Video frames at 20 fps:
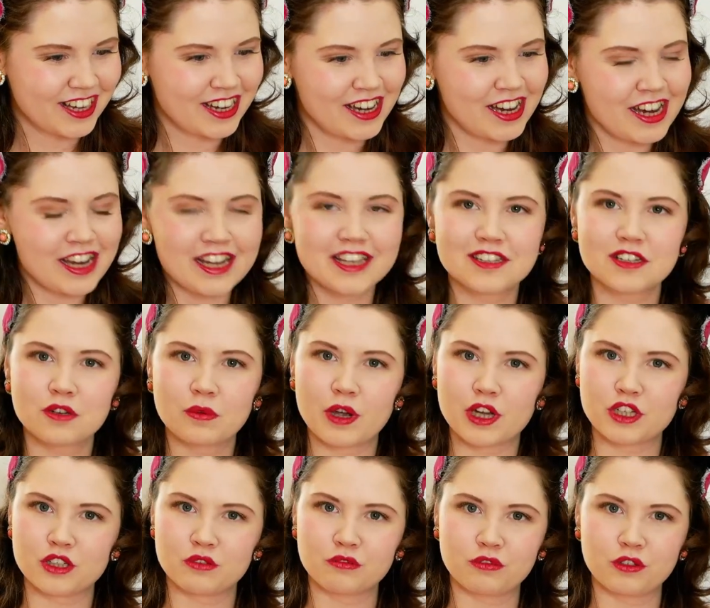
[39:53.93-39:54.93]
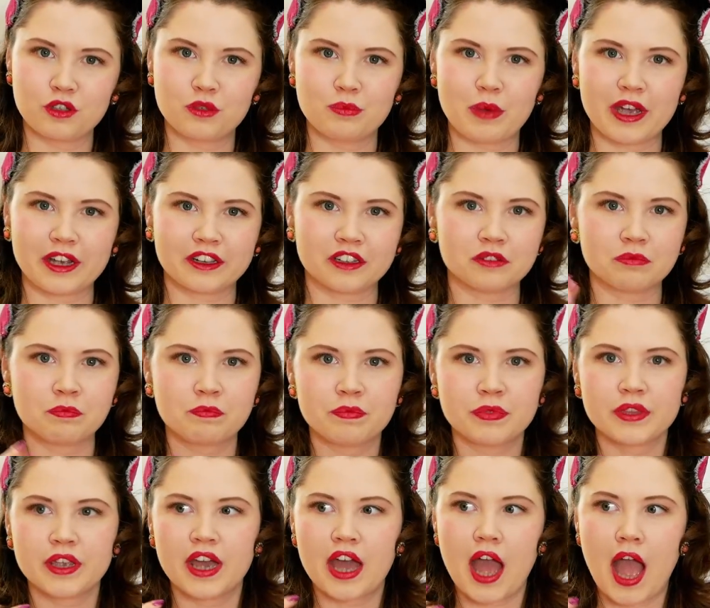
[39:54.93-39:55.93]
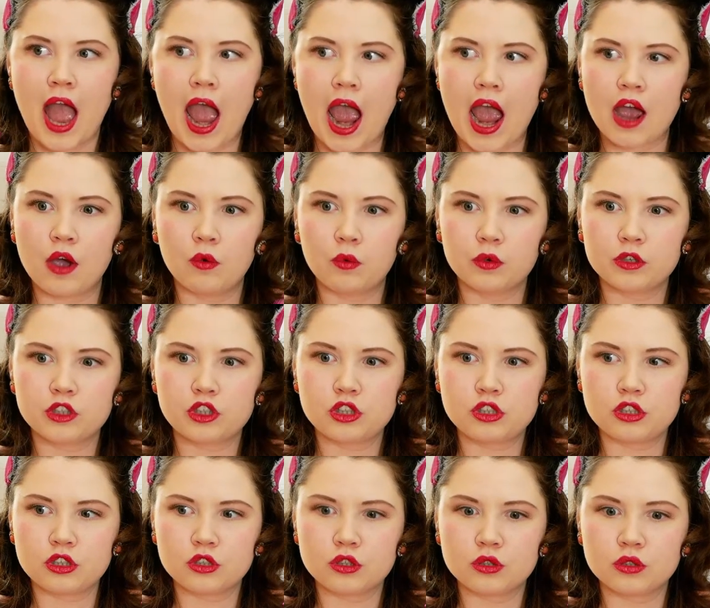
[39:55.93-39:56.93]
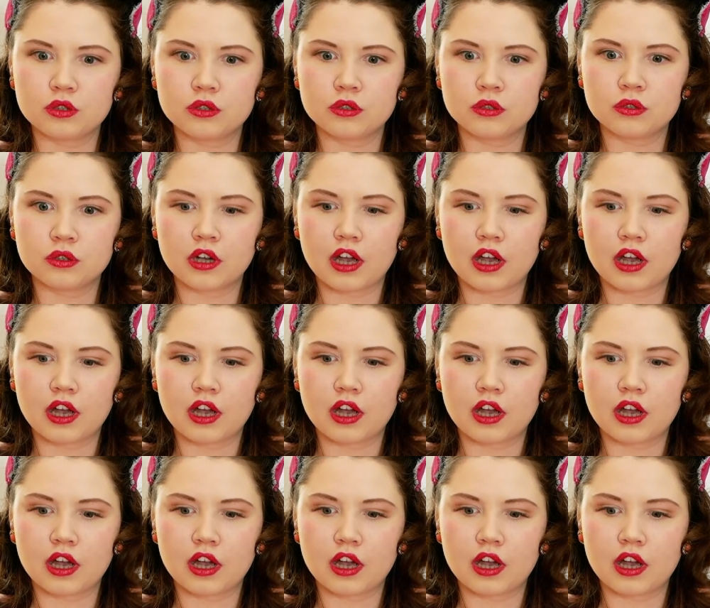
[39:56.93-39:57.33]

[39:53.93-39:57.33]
Here's a question for you, Megan. How would you